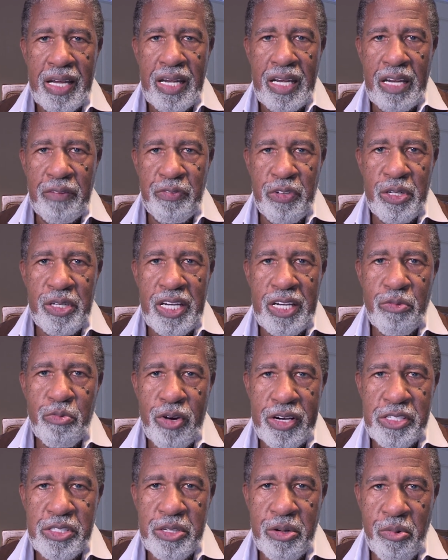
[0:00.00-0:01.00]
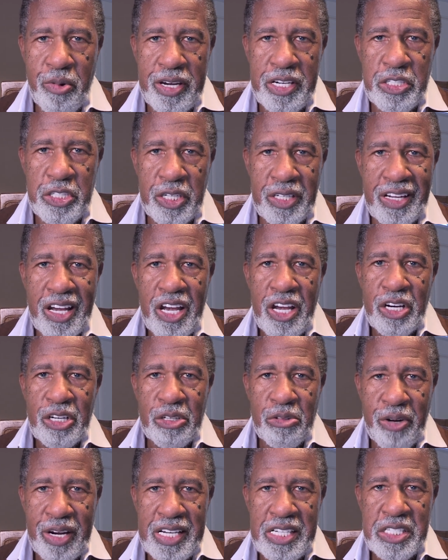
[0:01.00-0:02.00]
If you need restoration,
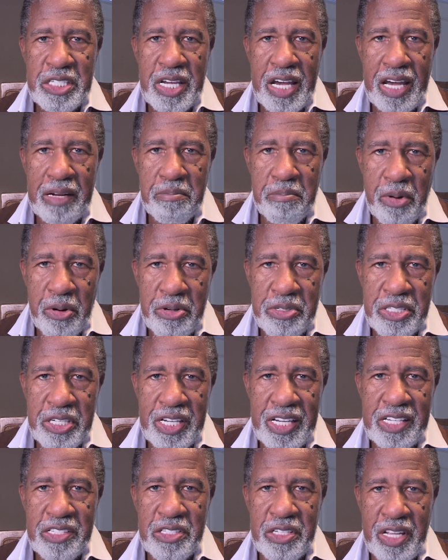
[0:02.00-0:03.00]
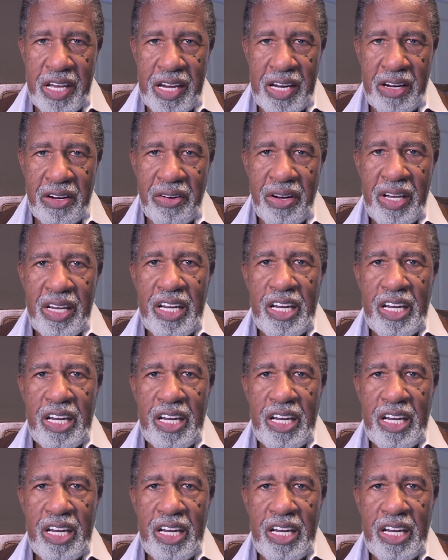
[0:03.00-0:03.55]
grace and mercy is there.